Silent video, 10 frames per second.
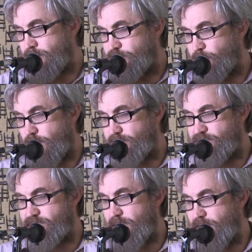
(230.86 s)
she went on
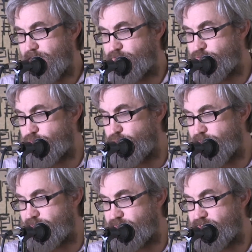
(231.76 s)
to say,
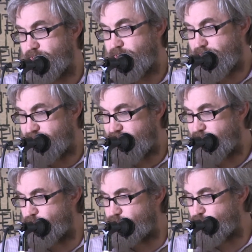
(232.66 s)
students,
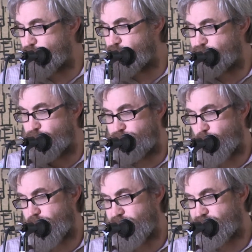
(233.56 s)
continue to use your
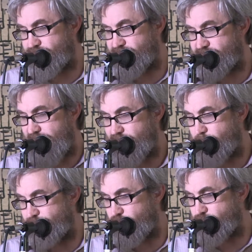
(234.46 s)
voice to stand
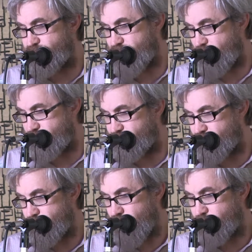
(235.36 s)
up for
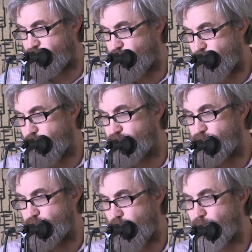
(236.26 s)
yourselves and for
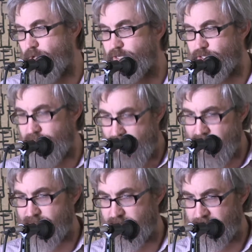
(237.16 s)
those who no longer
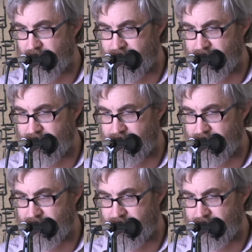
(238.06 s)
can.